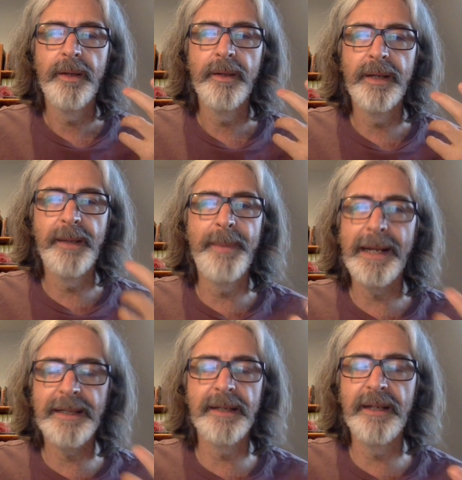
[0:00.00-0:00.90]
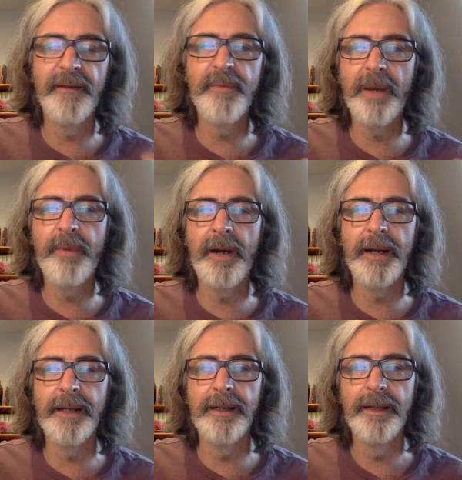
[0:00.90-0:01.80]
the capacity of my
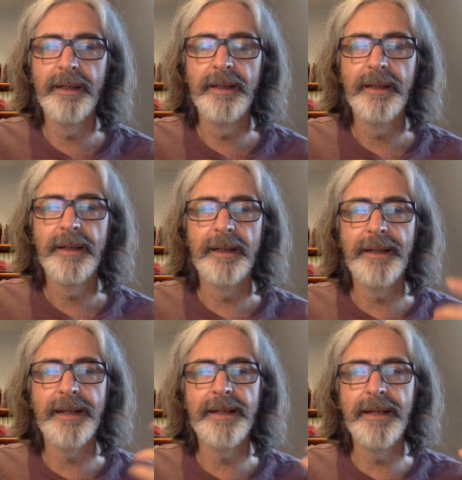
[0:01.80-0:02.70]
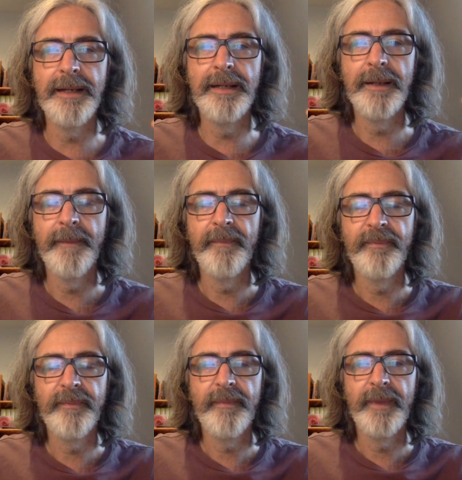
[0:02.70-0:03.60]
brain, and that is
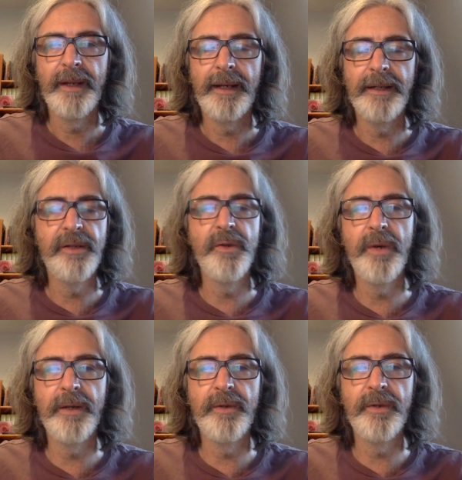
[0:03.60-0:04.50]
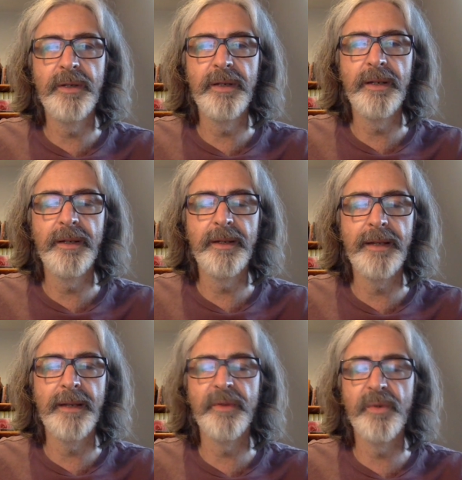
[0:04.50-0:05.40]
a
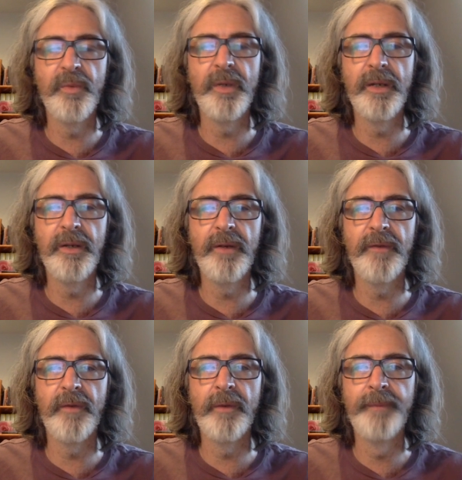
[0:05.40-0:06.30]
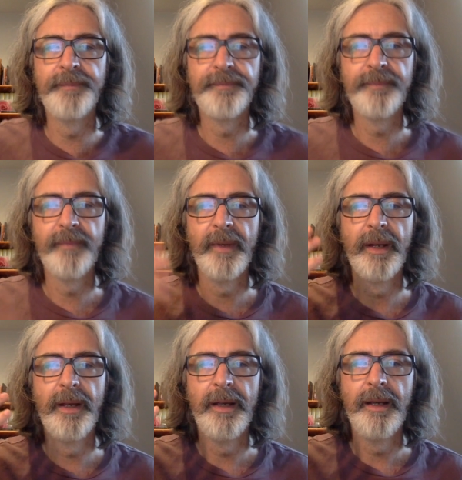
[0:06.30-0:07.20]
200,000 word novel,
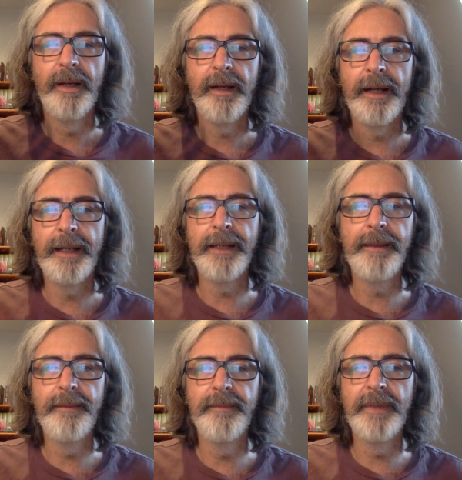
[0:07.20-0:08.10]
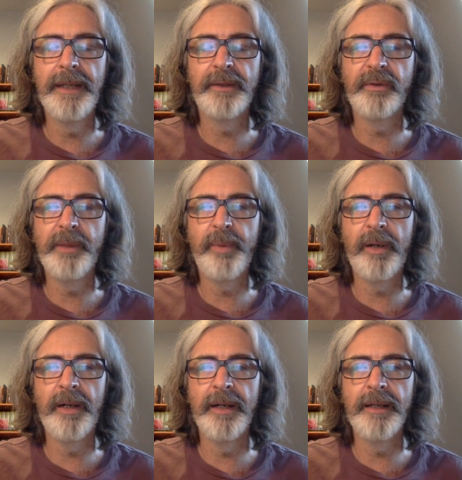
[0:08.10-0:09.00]
a literary
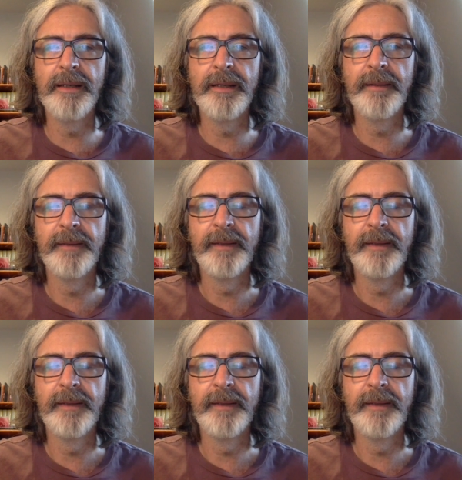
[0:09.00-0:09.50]
prize,